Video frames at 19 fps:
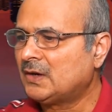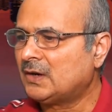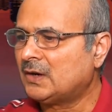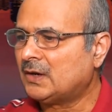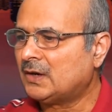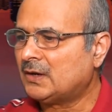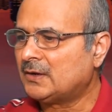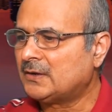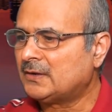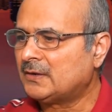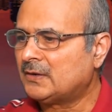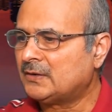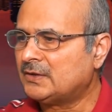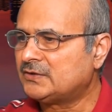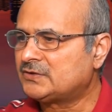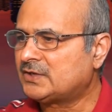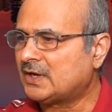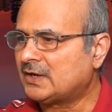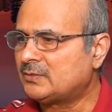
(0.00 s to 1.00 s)
on
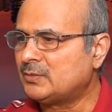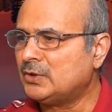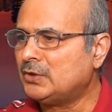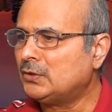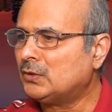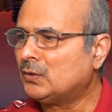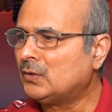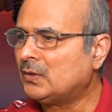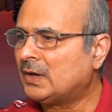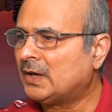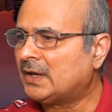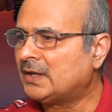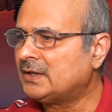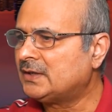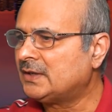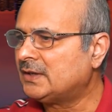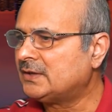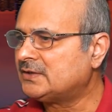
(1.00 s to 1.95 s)
the start menu and